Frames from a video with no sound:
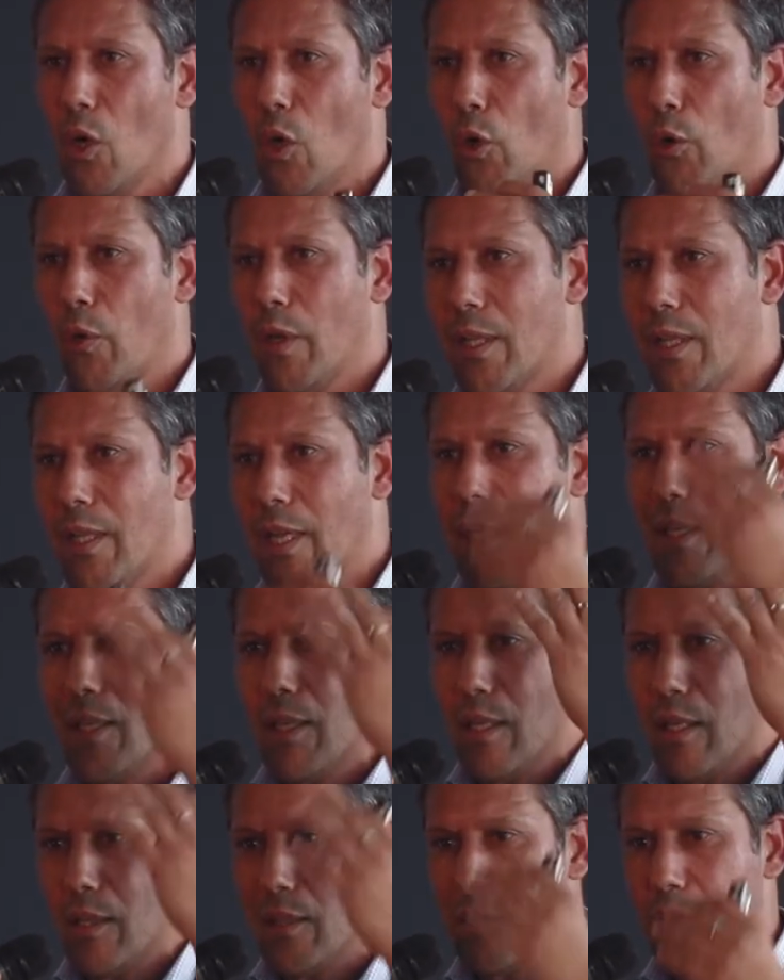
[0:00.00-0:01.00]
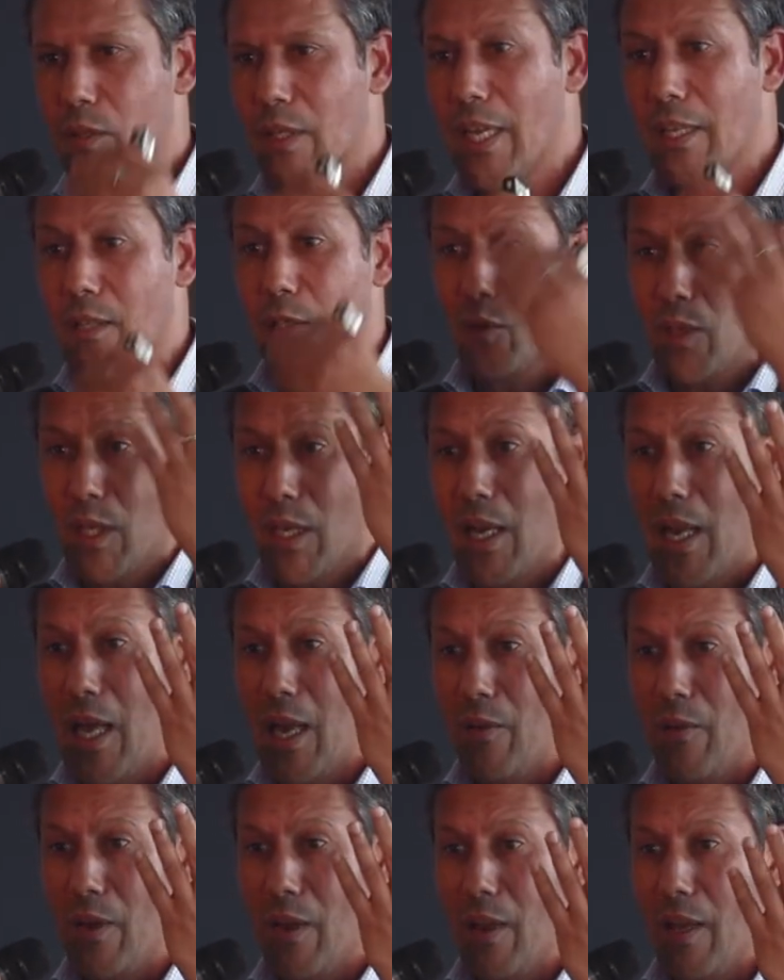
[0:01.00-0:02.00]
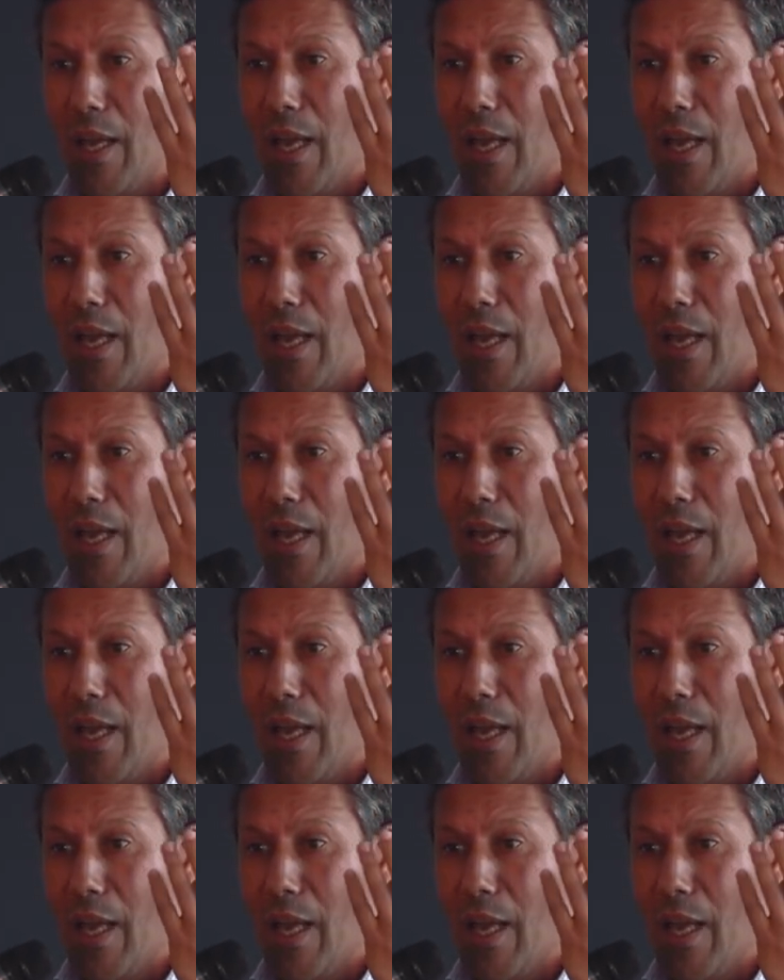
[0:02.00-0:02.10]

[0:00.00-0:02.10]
on the data that get to the cloud